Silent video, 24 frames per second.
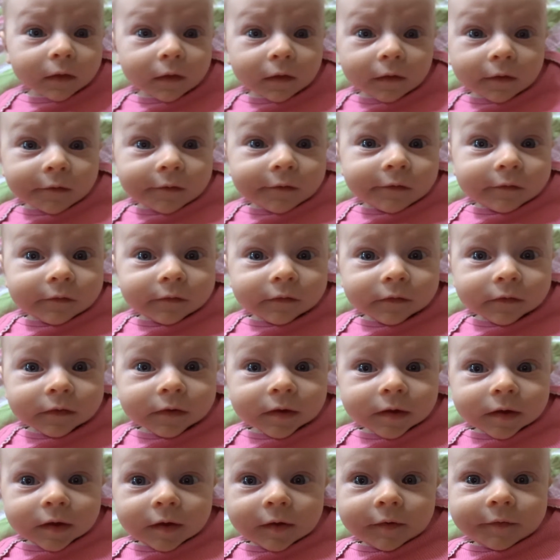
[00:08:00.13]
to wait until
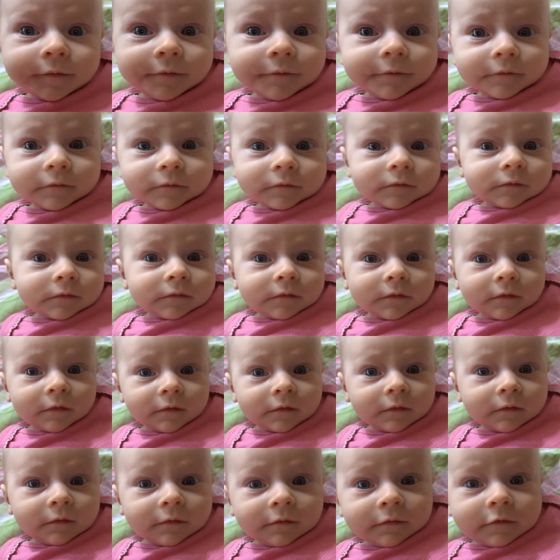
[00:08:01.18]
11 to do it.
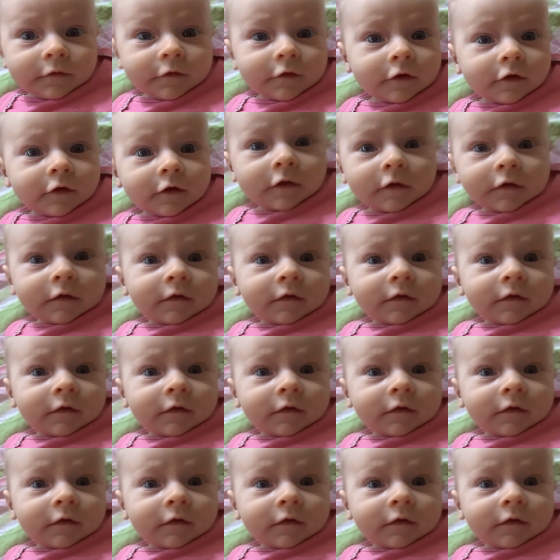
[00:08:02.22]
What?